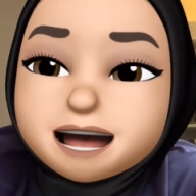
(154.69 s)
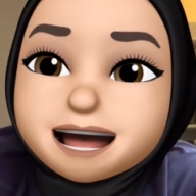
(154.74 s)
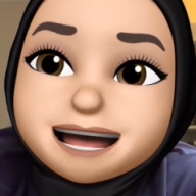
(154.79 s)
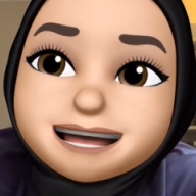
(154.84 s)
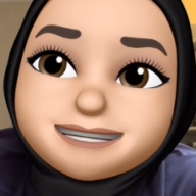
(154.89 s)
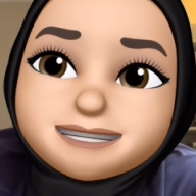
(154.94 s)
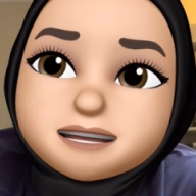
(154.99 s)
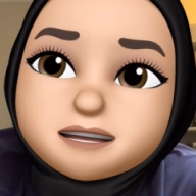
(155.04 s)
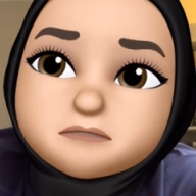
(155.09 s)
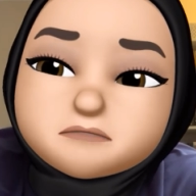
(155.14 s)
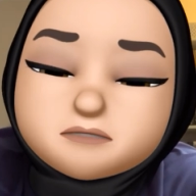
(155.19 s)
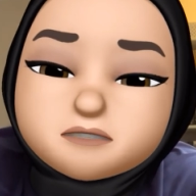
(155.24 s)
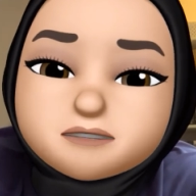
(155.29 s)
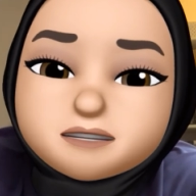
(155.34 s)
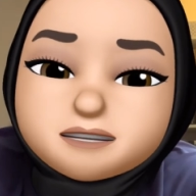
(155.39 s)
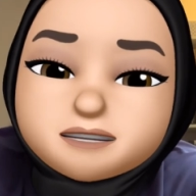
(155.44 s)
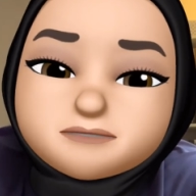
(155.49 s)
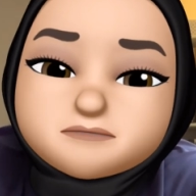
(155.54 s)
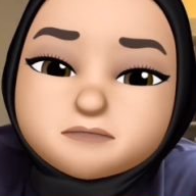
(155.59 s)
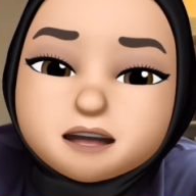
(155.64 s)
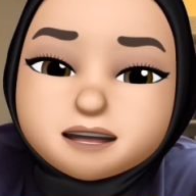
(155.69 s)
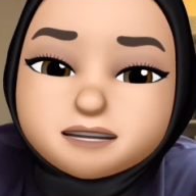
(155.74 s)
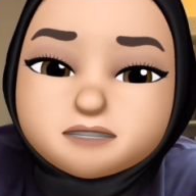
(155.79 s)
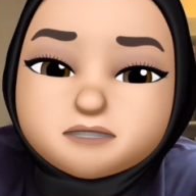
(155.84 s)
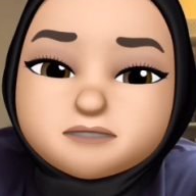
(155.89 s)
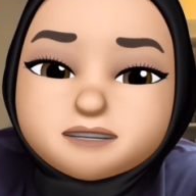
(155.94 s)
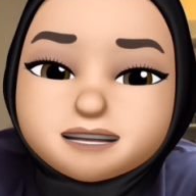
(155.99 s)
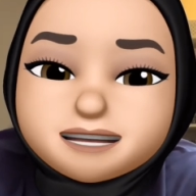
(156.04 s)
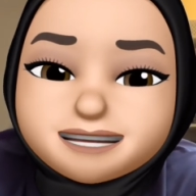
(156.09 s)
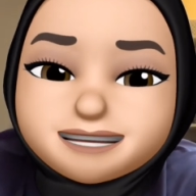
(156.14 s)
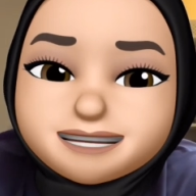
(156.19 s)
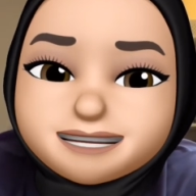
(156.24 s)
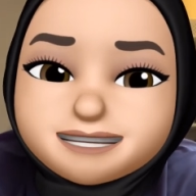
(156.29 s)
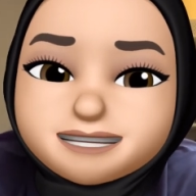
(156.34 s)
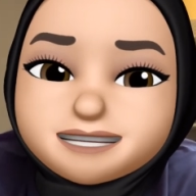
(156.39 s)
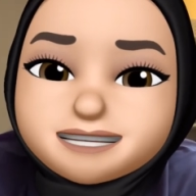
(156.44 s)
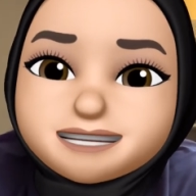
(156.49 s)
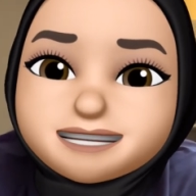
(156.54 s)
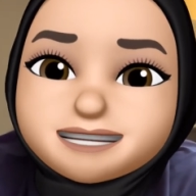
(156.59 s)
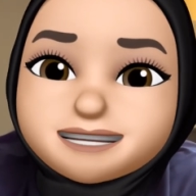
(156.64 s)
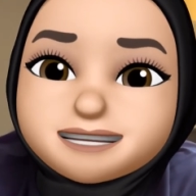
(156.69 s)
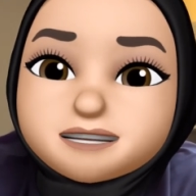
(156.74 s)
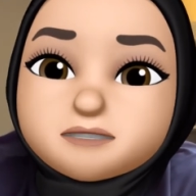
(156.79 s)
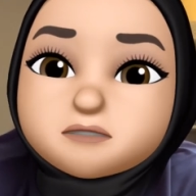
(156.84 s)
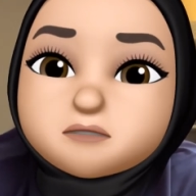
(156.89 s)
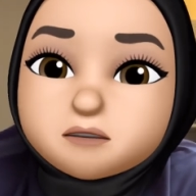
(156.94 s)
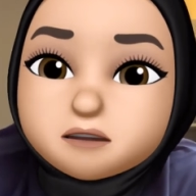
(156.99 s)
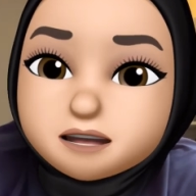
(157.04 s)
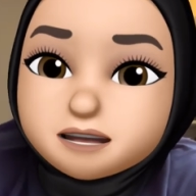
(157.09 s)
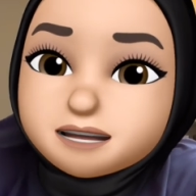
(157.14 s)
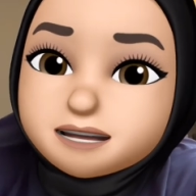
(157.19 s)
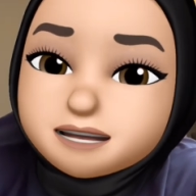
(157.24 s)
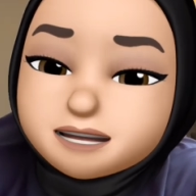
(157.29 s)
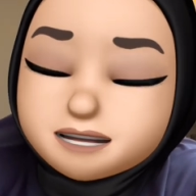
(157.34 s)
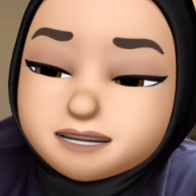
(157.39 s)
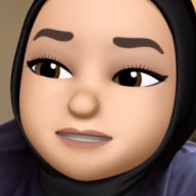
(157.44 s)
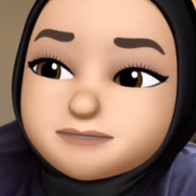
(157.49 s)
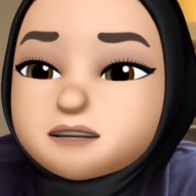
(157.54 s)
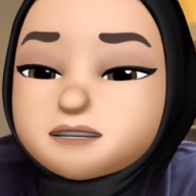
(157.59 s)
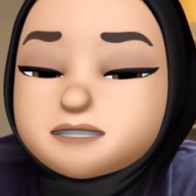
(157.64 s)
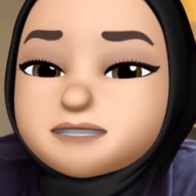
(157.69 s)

Alice brought this man to the inn she is working.